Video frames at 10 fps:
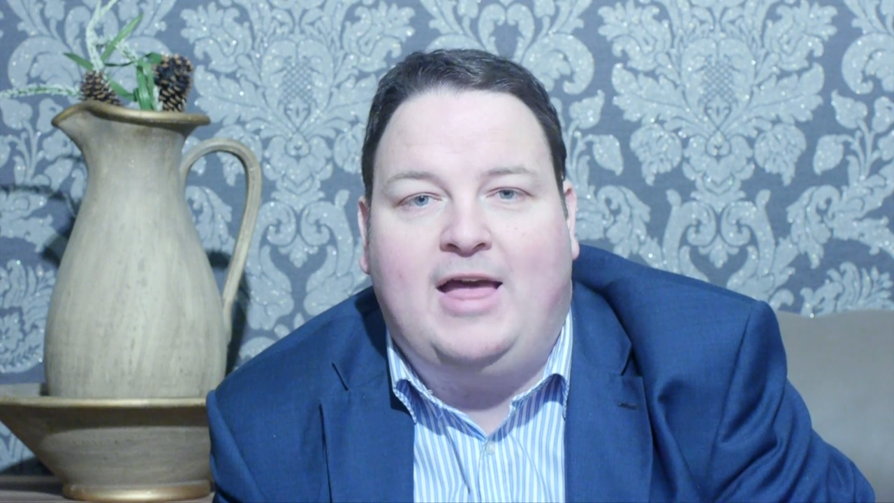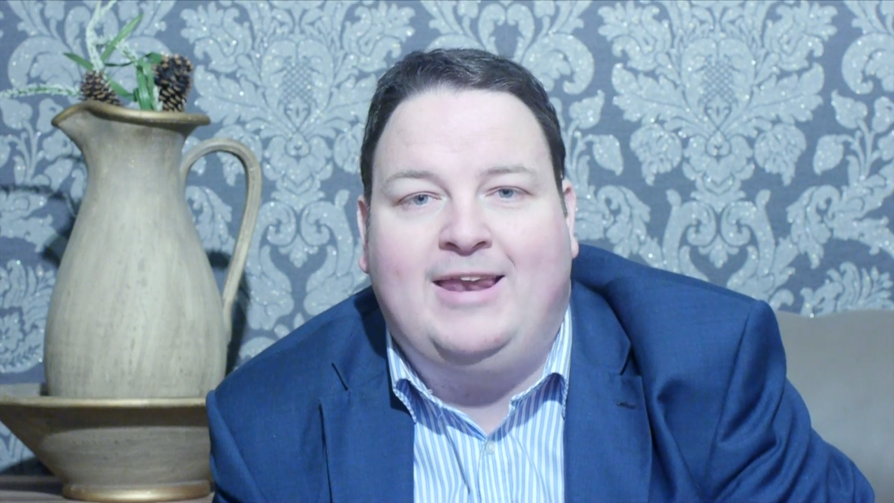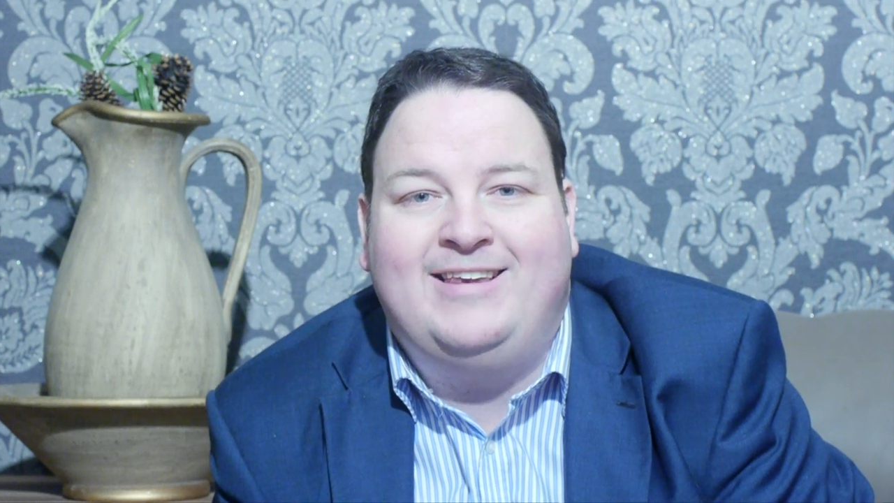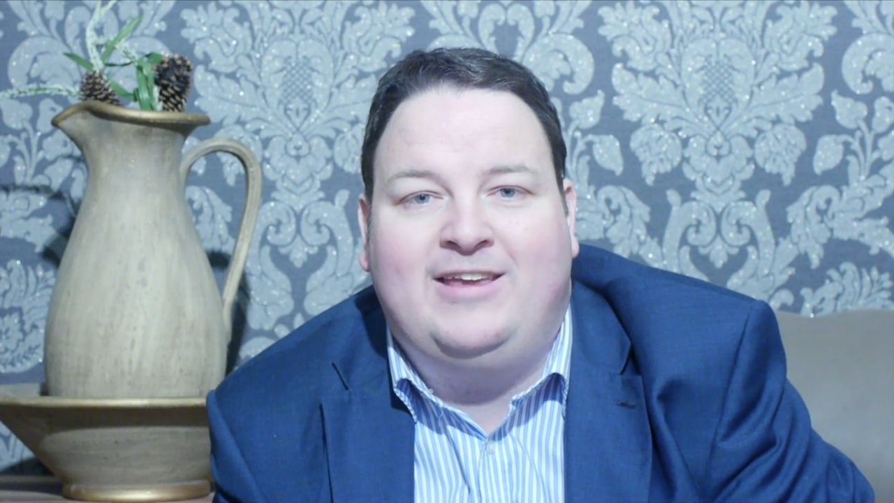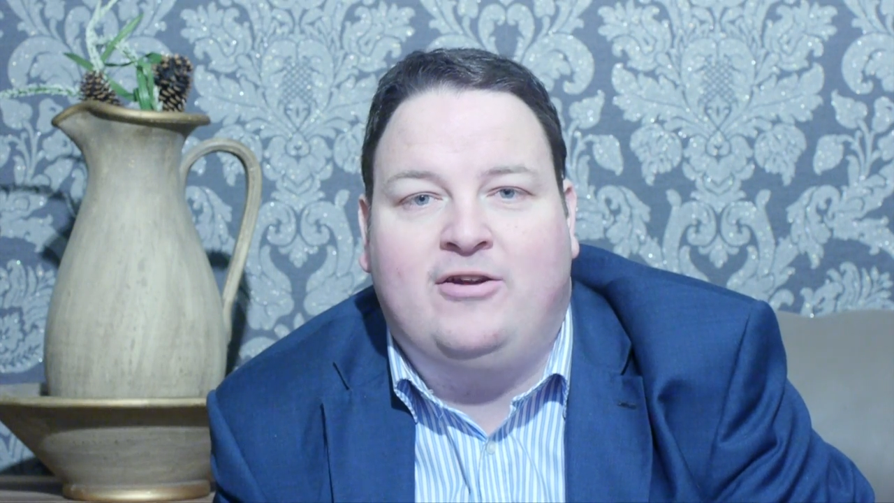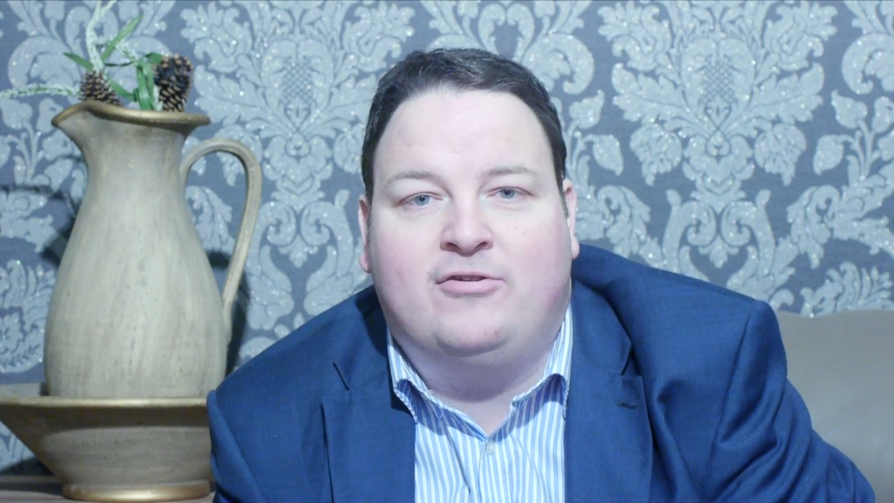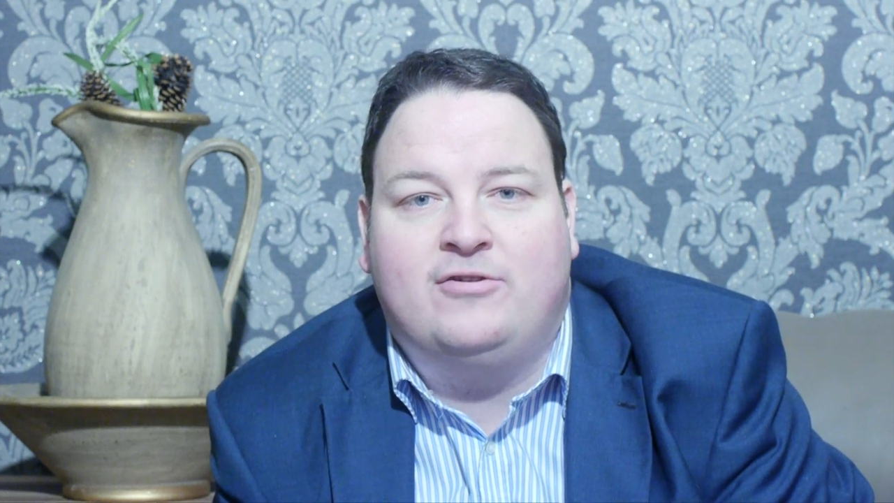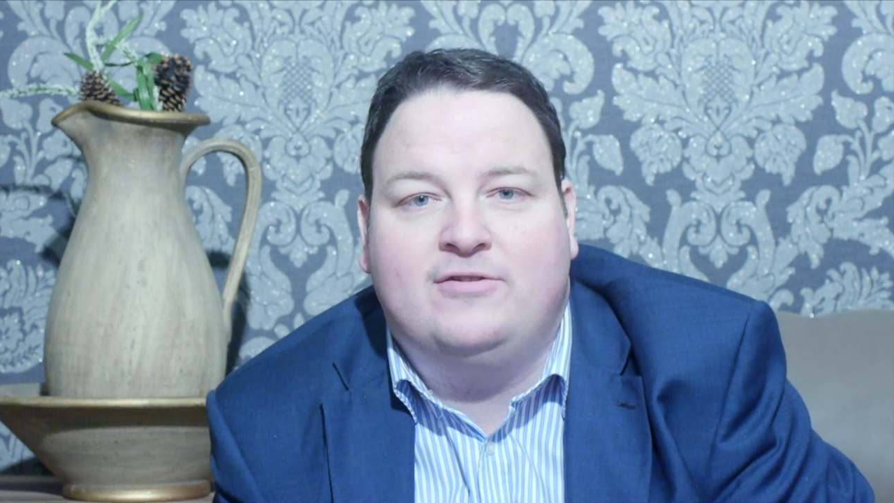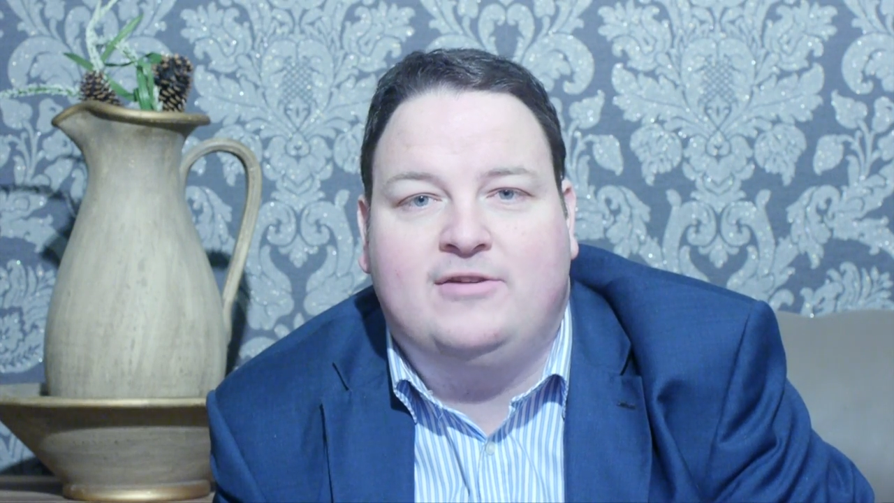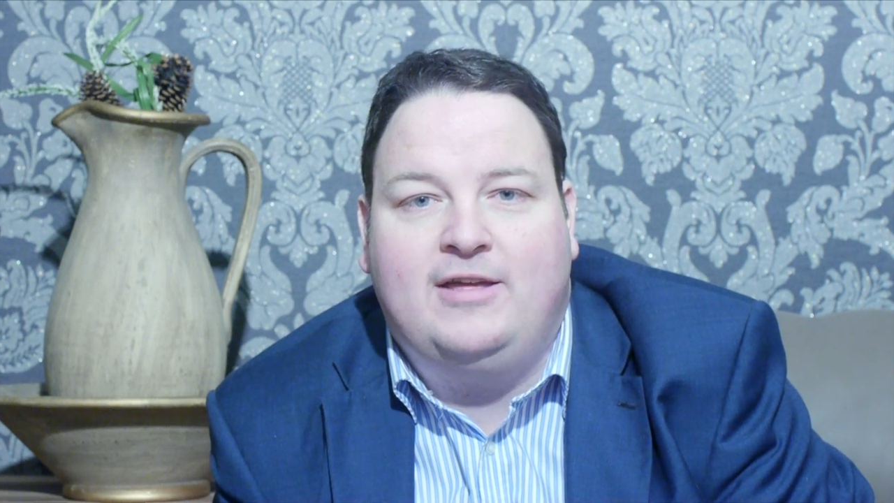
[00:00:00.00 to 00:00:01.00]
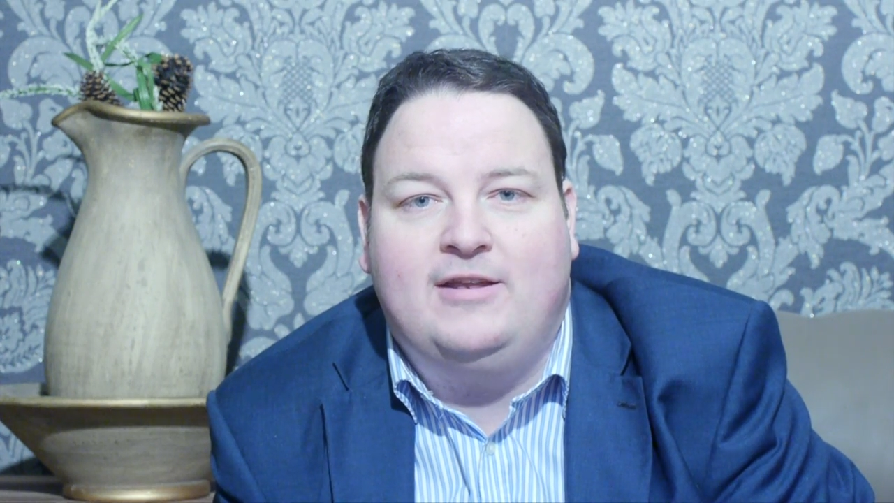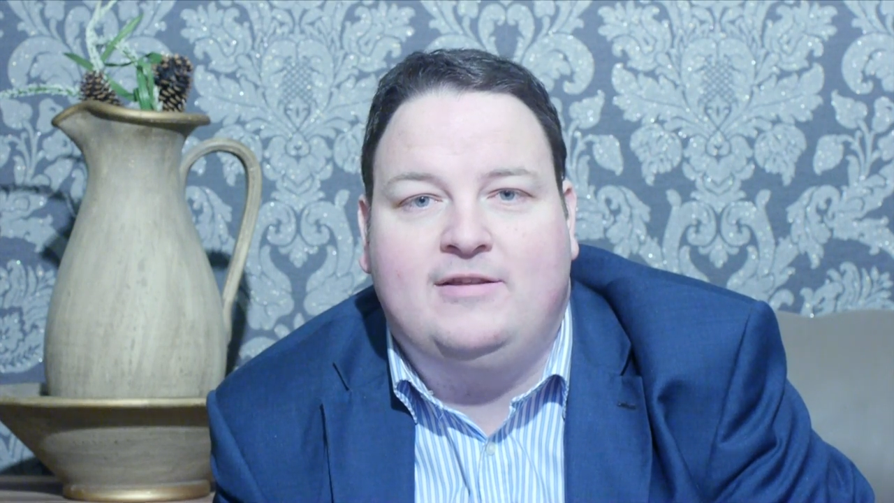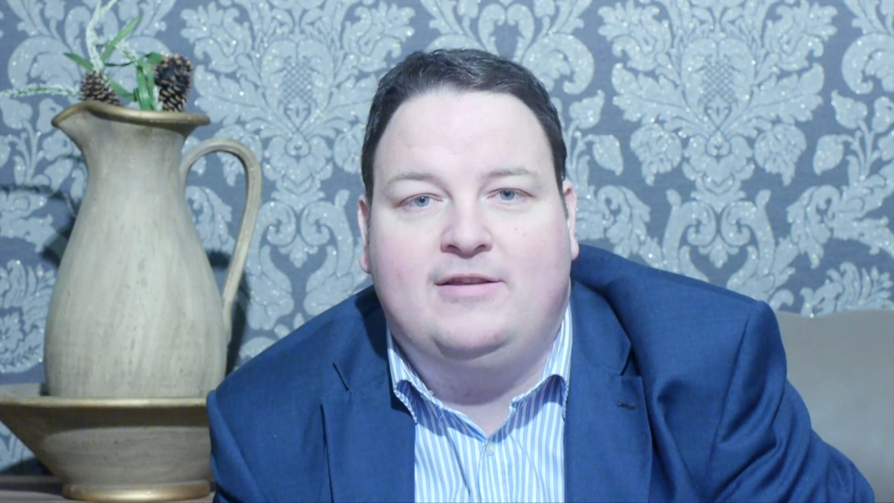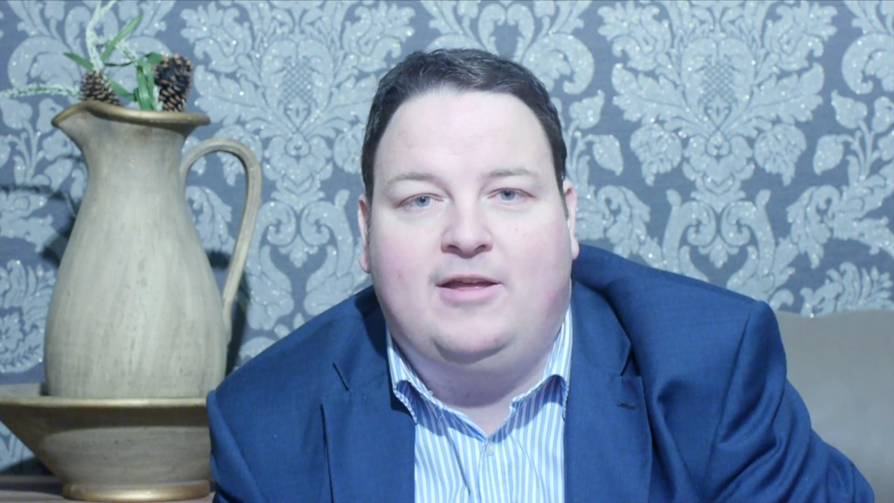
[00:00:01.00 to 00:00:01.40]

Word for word: and interior design